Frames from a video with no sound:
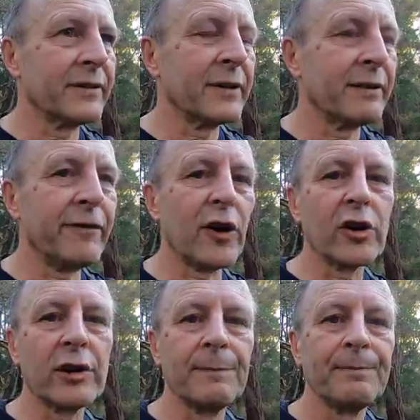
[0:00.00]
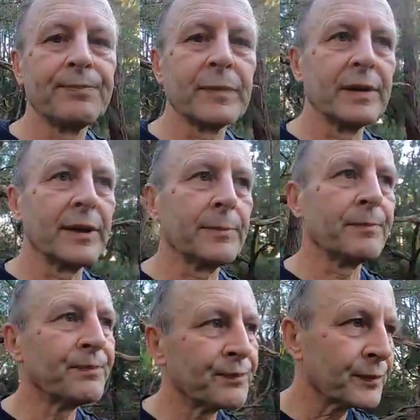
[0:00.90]
in fog
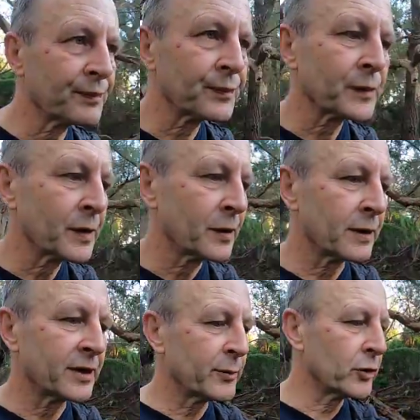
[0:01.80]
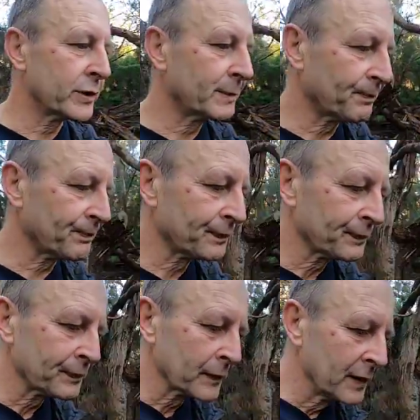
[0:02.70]
early in the morning.
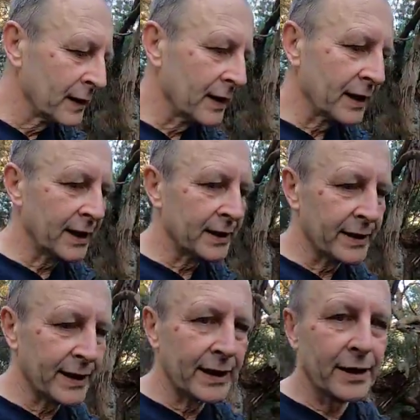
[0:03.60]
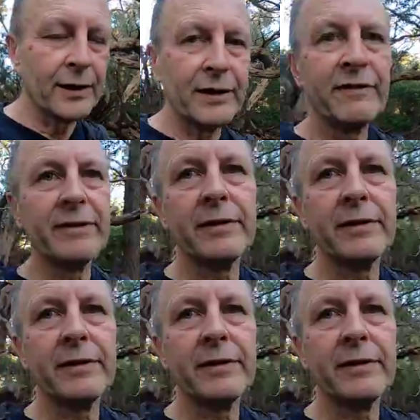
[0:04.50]
And then I've